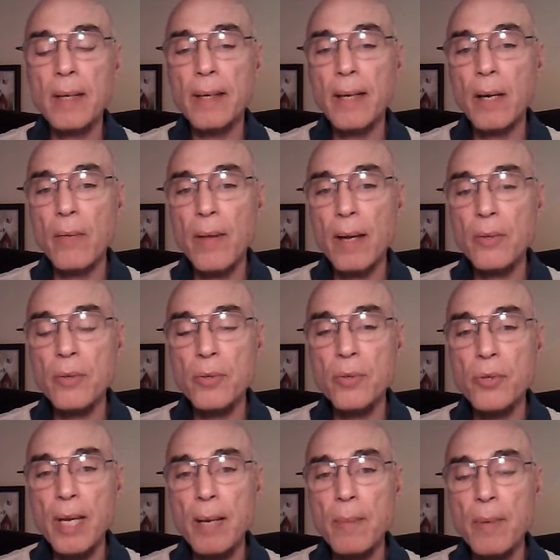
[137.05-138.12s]
Now, that's the
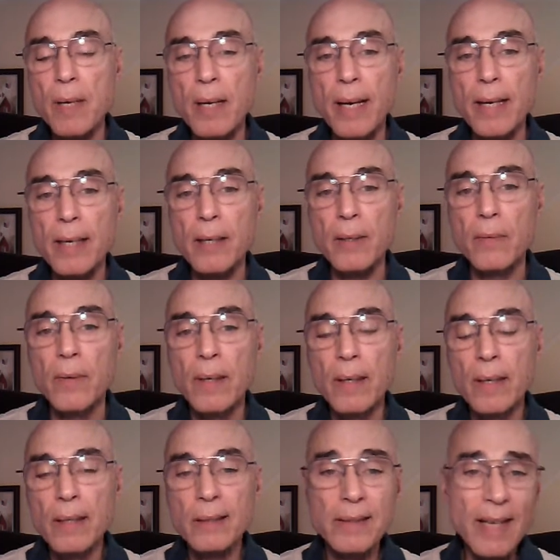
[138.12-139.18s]
same kind
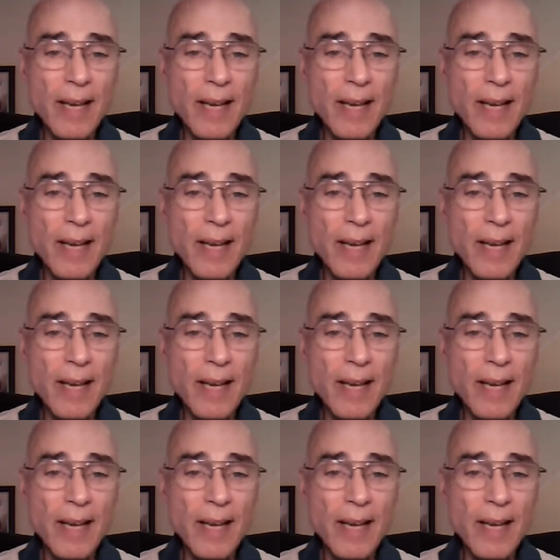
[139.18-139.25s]
of